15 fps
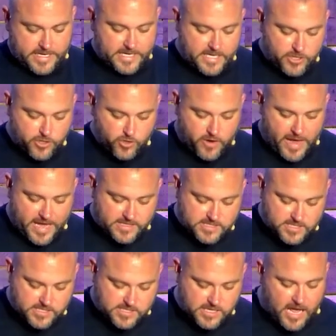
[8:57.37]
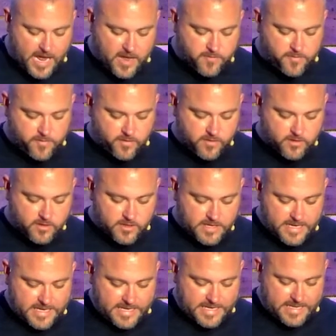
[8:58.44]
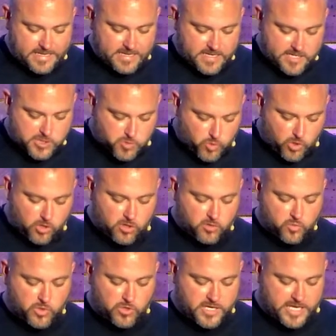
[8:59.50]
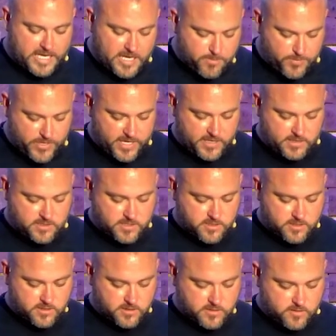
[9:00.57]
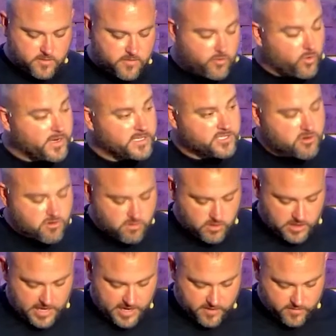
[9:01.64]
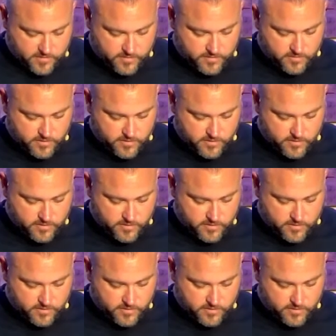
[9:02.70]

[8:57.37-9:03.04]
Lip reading: And he who hates his life in this world will keep it for eternal life.